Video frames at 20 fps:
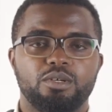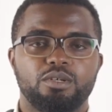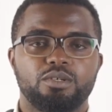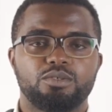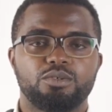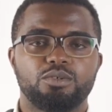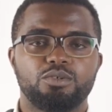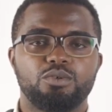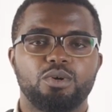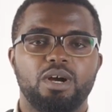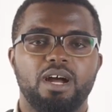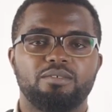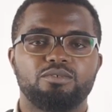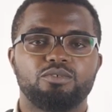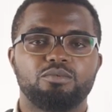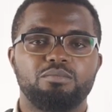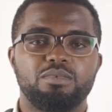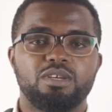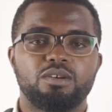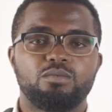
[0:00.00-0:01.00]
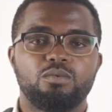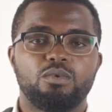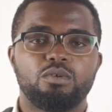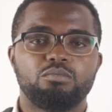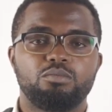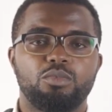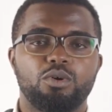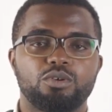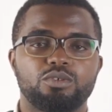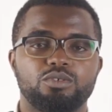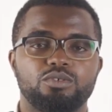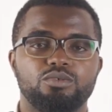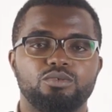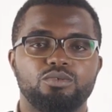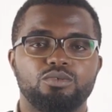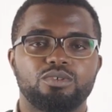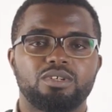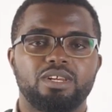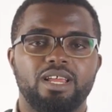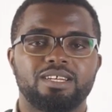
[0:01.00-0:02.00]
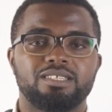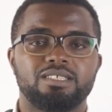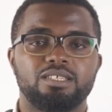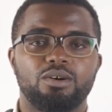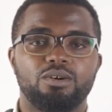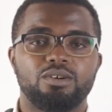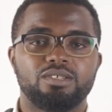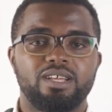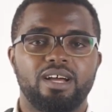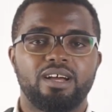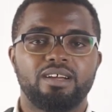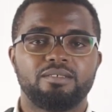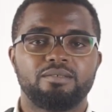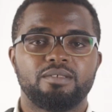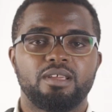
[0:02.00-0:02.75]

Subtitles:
So you have to make one box look like the other